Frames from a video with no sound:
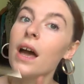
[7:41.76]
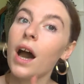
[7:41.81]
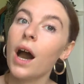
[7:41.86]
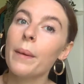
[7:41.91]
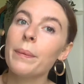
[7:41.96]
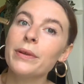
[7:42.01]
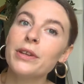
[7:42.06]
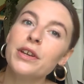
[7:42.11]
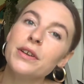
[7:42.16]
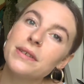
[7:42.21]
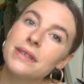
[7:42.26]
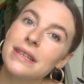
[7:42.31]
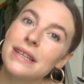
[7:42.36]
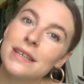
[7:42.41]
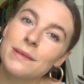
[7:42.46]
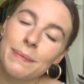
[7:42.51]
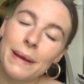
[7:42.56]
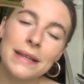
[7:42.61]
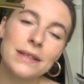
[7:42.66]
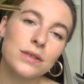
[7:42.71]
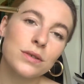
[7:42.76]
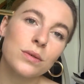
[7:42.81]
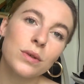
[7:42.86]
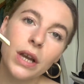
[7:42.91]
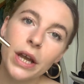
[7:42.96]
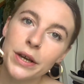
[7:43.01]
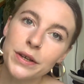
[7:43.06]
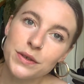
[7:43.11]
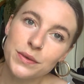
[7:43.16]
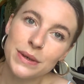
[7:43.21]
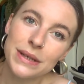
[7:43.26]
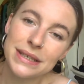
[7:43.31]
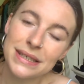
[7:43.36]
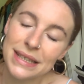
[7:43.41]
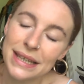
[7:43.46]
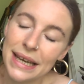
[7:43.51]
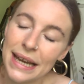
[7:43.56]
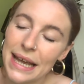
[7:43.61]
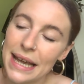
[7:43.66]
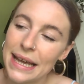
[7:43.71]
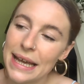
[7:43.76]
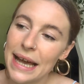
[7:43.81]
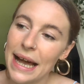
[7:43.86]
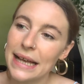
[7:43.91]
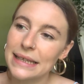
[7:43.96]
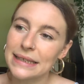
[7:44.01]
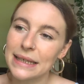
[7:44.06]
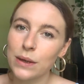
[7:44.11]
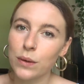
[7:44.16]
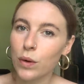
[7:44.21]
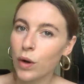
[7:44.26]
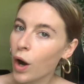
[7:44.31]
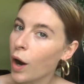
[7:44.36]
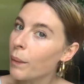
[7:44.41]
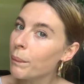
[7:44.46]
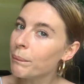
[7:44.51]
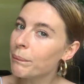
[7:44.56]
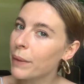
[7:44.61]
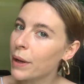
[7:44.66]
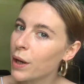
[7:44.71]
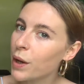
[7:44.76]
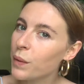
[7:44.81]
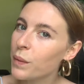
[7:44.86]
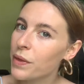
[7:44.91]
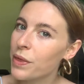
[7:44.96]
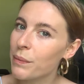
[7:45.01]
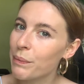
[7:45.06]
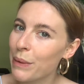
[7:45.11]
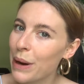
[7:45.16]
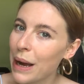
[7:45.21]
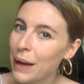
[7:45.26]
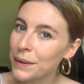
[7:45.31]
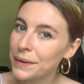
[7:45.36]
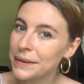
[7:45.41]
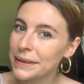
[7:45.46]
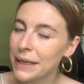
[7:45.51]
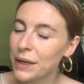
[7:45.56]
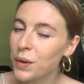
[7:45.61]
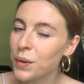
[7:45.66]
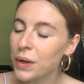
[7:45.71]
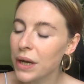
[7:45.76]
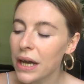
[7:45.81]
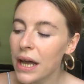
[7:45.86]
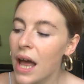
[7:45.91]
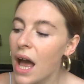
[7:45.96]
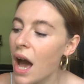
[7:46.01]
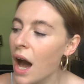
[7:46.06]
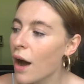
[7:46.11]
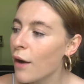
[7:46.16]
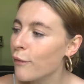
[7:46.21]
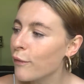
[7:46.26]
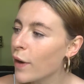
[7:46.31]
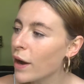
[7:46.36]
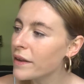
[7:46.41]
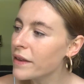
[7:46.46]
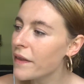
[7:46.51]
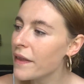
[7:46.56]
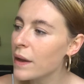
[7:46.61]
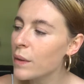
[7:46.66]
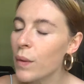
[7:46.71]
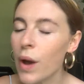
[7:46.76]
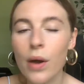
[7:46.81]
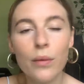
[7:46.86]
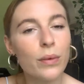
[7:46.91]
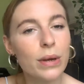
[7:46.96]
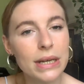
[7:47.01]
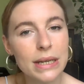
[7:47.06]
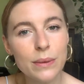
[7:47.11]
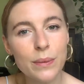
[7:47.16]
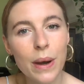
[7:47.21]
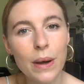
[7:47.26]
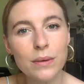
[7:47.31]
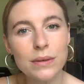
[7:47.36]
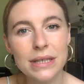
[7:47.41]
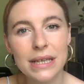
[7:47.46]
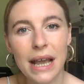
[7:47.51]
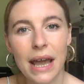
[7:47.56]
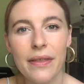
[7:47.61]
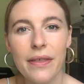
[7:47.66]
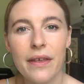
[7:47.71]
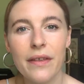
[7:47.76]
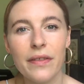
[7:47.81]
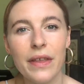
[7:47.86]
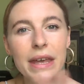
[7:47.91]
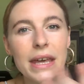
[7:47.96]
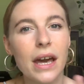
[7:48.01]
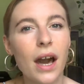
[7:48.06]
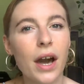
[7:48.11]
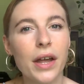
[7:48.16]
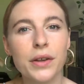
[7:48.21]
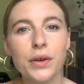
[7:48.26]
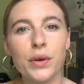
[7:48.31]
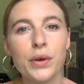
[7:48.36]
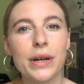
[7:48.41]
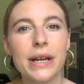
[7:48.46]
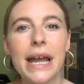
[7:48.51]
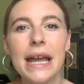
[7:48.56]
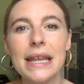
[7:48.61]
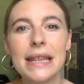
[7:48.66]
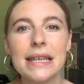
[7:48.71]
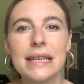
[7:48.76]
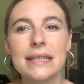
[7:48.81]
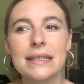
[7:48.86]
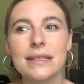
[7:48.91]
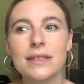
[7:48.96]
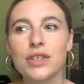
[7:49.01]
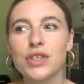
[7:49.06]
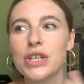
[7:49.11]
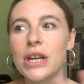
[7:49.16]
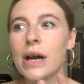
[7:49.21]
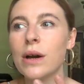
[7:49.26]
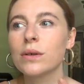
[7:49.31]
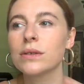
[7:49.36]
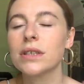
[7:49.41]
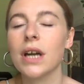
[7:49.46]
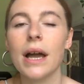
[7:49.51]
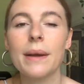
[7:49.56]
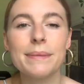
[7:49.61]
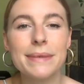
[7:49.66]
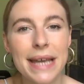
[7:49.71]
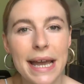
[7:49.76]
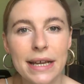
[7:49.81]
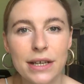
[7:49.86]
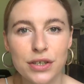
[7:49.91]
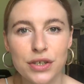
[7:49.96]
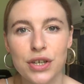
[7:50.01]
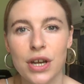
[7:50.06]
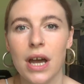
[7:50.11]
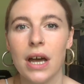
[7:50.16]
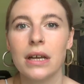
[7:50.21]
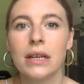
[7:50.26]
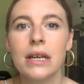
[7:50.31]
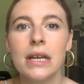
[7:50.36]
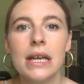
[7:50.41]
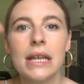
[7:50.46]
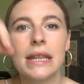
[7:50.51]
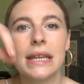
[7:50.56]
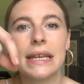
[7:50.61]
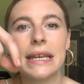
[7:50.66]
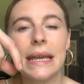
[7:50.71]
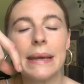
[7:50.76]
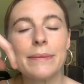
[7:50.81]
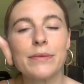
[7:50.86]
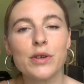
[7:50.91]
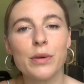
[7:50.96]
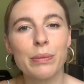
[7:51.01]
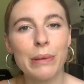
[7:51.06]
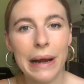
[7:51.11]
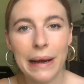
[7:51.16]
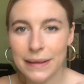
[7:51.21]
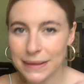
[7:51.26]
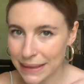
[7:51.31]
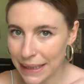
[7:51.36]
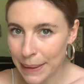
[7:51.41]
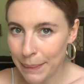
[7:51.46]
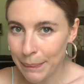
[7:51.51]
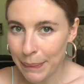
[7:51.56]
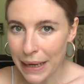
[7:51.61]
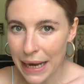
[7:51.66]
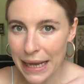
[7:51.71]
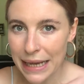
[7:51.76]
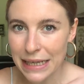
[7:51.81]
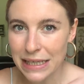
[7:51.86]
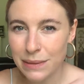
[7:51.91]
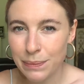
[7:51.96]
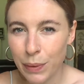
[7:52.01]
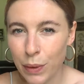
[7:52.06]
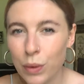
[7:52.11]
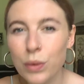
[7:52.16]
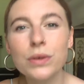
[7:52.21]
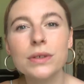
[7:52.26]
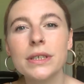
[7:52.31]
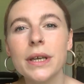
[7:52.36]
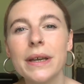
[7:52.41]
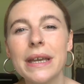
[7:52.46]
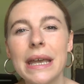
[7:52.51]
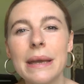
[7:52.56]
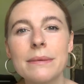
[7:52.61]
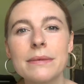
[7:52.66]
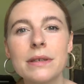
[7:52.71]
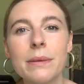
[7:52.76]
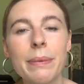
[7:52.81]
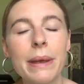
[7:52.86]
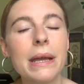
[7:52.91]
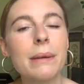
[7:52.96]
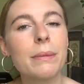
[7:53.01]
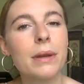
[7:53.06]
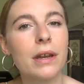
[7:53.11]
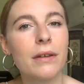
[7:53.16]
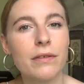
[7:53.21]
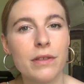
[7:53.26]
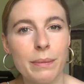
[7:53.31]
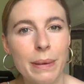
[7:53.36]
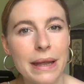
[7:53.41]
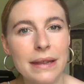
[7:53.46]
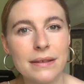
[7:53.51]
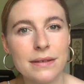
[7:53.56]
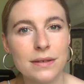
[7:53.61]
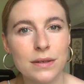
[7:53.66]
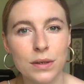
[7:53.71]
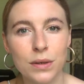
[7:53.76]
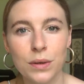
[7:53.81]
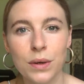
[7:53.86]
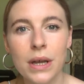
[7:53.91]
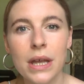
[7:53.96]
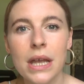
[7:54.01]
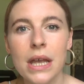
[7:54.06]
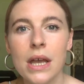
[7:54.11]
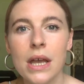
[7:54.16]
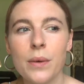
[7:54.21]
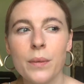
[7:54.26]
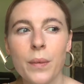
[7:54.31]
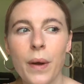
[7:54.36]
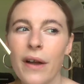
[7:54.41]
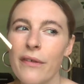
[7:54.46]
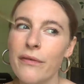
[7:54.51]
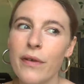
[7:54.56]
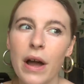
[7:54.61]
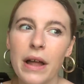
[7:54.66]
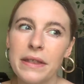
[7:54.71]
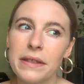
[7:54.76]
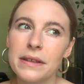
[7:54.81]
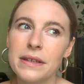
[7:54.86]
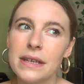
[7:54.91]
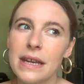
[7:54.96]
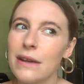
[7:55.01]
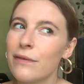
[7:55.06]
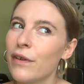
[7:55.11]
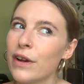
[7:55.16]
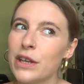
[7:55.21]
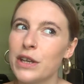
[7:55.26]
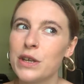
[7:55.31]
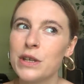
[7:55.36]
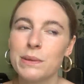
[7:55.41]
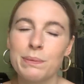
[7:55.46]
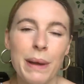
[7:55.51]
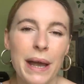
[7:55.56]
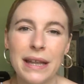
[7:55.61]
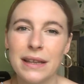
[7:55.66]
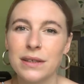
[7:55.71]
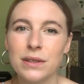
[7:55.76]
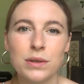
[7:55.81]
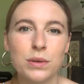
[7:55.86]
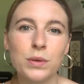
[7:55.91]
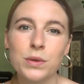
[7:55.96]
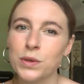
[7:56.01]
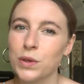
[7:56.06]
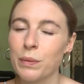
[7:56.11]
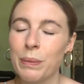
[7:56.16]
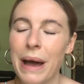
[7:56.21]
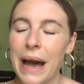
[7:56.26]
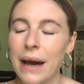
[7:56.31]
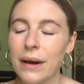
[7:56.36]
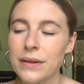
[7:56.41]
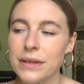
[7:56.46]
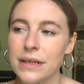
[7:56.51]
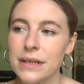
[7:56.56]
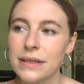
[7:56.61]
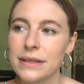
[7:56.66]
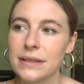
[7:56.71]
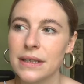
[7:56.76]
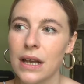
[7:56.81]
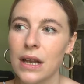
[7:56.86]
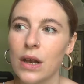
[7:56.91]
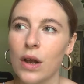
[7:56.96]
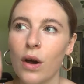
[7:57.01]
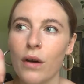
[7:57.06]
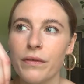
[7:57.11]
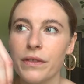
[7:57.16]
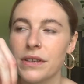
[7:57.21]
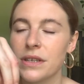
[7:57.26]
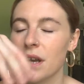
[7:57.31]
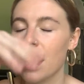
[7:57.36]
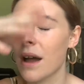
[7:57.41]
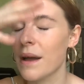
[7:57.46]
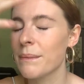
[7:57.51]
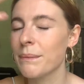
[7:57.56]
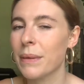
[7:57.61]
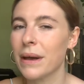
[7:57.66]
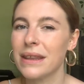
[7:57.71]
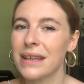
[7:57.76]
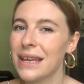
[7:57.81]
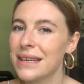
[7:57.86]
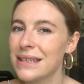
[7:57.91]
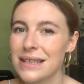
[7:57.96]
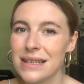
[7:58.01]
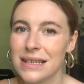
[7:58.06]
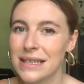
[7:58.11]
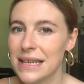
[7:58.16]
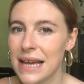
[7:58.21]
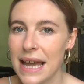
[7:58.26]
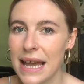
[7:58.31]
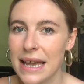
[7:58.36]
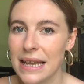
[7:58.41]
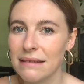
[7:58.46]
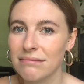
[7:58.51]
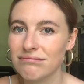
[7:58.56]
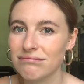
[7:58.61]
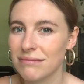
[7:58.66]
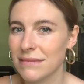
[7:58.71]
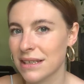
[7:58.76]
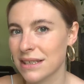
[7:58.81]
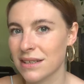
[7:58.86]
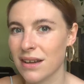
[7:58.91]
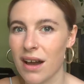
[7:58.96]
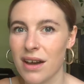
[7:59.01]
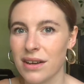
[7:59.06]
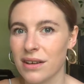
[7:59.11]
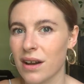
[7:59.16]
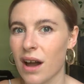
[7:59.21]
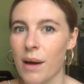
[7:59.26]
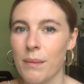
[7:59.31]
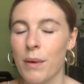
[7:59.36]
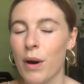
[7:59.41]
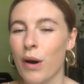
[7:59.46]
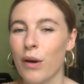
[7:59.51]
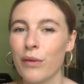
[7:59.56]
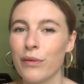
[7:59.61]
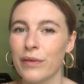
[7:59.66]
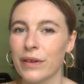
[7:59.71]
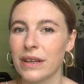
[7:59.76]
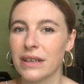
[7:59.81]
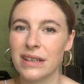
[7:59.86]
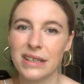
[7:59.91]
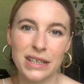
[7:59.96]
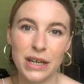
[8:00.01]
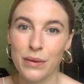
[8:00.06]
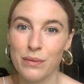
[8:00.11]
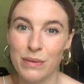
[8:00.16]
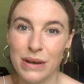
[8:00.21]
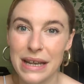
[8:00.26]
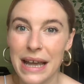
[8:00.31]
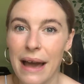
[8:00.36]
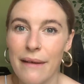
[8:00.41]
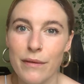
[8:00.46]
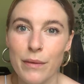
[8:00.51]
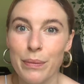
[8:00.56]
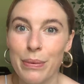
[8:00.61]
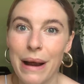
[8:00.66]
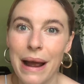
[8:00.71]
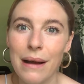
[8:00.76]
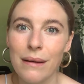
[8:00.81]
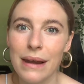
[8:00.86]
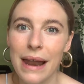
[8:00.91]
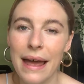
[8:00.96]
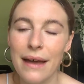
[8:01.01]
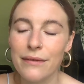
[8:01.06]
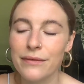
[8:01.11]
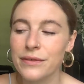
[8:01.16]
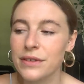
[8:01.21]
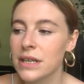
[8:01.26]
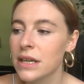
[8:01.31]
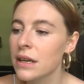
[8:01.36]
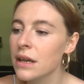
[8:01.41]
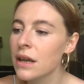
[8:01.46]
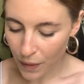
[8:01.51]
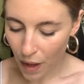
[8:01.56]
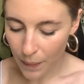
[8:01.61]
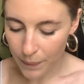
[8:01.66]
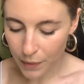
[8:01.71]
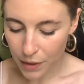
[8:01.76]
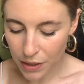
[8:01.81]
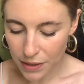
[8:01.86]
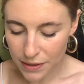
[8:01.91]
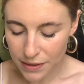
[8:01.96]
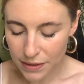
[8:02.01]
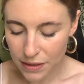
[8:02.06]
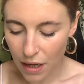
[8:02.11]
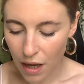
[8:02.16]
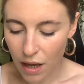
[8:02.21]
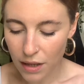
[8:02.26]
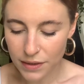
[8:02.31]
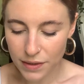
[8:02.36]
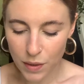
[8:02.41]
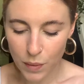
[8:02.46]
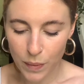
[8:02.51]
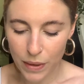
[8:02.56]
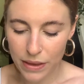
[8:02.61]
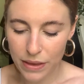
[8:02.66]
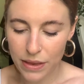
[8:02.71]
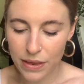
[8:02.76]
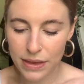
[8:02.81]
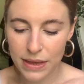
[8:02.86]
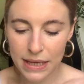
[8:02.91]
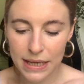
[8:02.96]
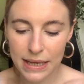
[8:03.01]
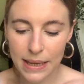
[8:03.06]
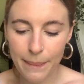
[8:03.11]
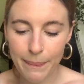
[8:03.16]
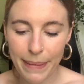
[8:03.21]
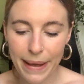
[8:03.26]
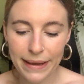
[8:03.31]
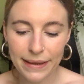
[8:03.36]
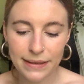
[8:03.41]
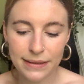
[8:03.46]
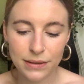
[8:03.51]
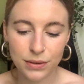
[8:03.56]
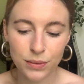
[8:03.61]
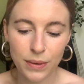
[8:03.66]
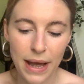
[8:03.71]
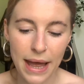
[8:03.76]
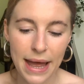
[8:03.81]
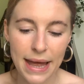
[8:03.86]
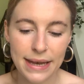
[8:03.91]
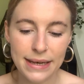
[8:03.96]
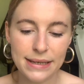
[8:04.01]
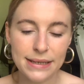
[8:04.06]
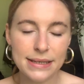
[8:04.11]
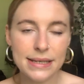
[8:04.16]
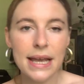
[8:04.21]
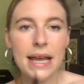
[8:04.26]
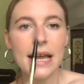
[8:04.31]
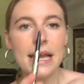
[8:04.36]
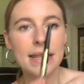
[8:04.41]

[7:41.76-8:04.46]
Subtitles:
I've been using this pencil loads recently as a little combo with the Brow Silk. I find that they work really well together, and they kind of create this gel type texture that keeps your brows in place but also keeps the pigment of the pencil. I find if I use pencils or powders, a lot of the time by the end of the day it's kind of come off and I don't really have a brow left. I'm going to start with the pencil end.